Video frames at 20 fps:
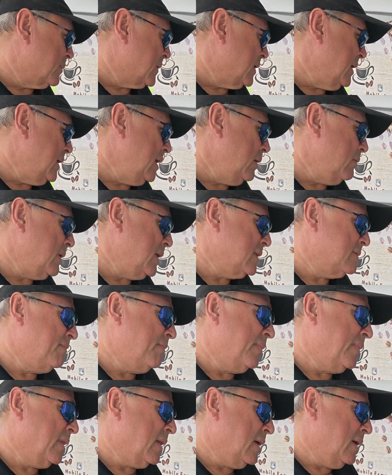Anyways,
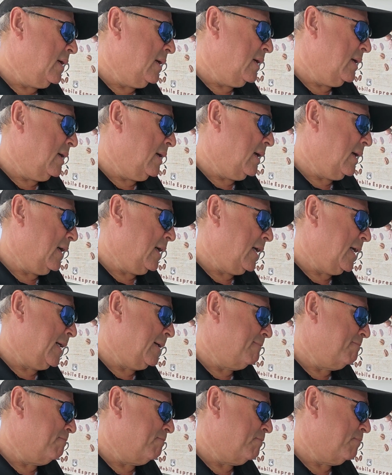
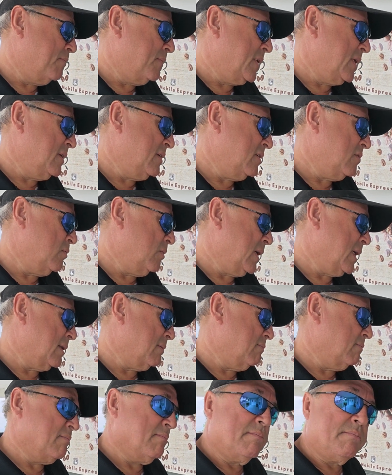this is what
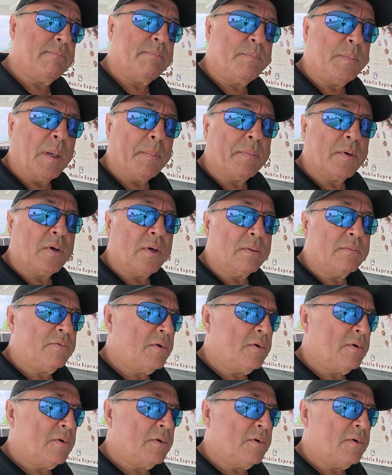popcorn